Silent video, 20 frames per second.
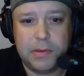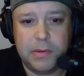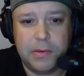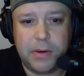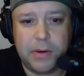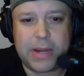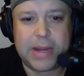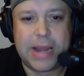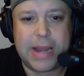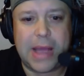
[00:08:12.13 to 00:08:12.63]

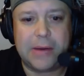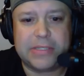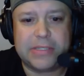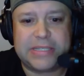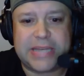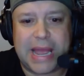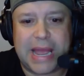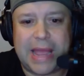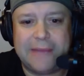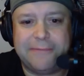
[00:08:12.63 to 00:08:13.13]
Right now, it's
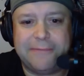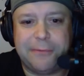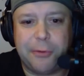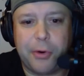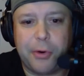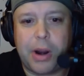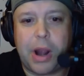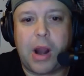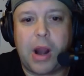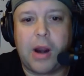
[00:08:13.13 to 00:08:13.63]
time
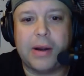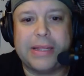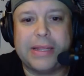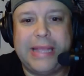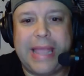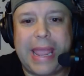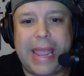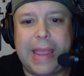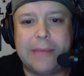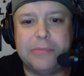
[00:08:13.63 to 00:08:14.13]
for our
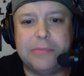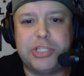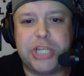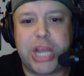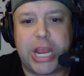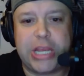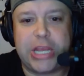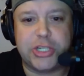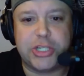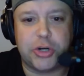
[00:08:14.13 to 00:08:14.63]
Game
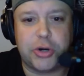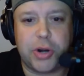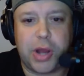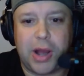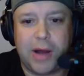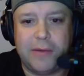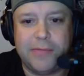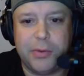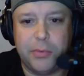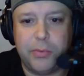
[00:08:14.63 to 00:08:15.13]
Changer
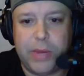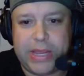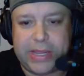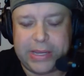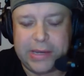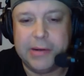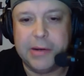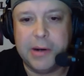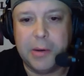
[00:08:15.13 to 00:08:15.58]
of the Week,